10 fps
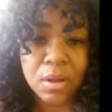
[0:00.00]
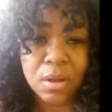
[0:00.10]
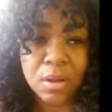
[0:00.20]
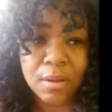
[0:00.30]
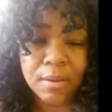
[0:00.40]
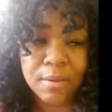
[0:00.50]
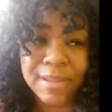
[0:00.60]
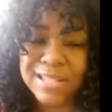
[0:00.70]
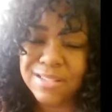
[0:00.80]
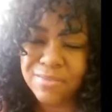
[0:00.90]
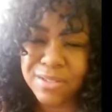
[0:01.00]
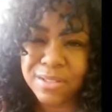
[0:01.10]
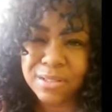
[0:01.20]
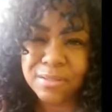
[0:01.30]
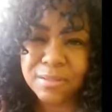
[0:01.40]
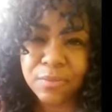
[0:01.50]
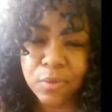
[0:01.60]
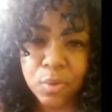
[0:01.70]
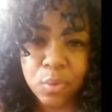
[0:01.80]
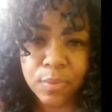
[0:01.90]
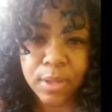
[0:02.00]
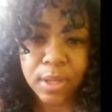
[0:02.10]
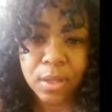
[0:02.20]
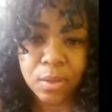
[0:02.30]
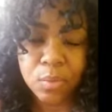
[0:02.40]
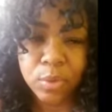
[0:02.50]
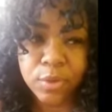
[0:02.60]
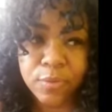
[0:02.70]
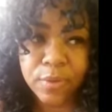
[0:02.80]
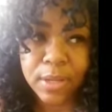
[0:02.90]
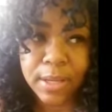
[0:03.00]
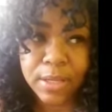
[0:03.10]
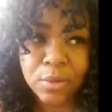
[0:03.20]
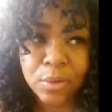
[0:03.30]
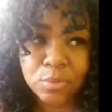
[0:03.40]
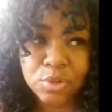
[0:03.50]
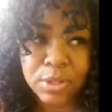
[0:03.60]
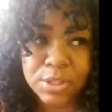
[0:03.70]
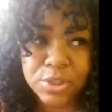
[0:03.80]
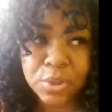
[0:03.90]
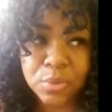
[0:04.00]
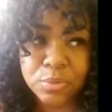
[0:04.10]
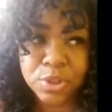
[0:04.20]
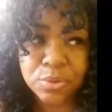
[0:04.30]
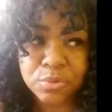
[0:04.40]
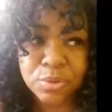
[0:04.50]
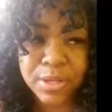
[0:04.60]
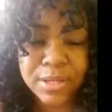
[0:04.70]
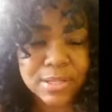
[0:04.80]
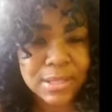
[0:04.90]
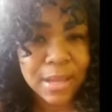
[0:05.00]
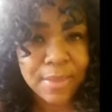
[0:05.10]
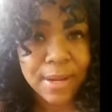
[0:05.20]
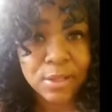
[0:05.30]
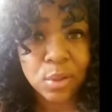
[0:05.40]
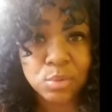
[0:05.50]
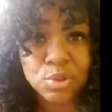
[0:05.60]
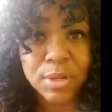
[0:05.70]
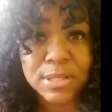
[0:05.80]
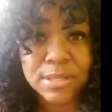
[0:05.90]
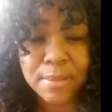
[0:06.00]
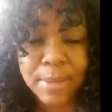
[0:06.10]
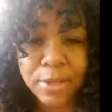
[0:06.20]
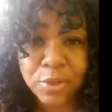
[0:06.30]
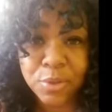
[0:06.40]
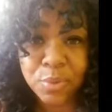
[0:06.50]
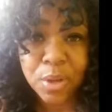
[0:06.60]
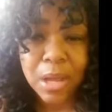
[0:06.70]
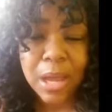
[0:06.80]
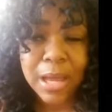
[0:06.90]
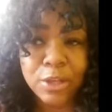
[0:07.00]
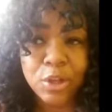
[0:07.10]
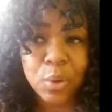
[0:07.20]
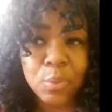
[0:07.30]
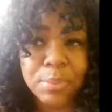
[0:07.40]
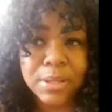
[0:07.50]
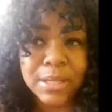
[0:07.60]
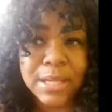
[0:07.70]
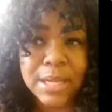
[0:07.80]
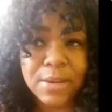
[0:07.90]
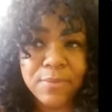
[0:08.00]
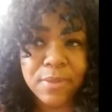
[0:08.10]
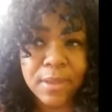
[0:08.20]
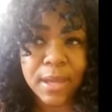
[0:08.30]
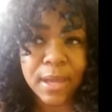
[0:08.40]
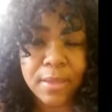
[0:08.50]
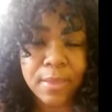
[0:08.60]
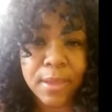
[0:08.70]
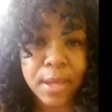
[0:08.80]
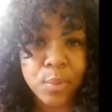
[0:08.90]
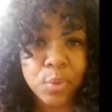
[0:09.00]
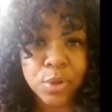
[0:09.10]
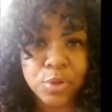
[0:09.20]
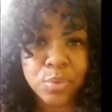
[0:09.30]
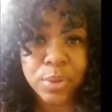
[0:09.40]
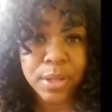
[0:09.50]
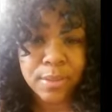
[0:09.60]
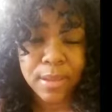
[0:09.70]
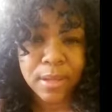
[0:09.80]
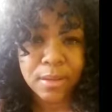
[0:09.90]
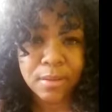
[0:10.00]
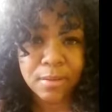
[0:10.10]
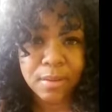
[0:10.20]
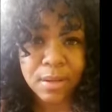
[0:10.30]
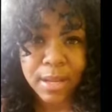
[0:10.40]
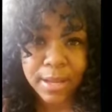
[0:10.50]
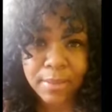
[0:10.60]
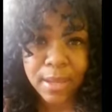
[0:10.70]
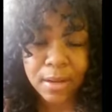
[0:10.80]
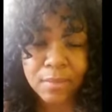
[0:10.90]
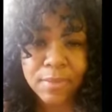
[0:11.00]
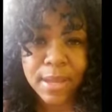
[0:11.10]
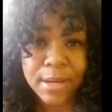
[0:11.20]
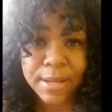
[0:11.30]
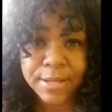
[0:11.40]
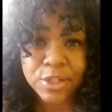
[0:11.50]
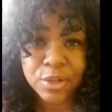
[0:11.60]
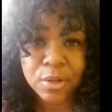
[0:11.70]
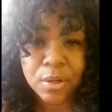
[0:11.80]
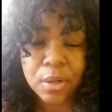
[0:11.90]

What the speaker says: that's a really difficult thing when you feel like you don't trust your own children. And it's not that I don't trust them. I do. I don't believe that they would do anything like that, of that nature.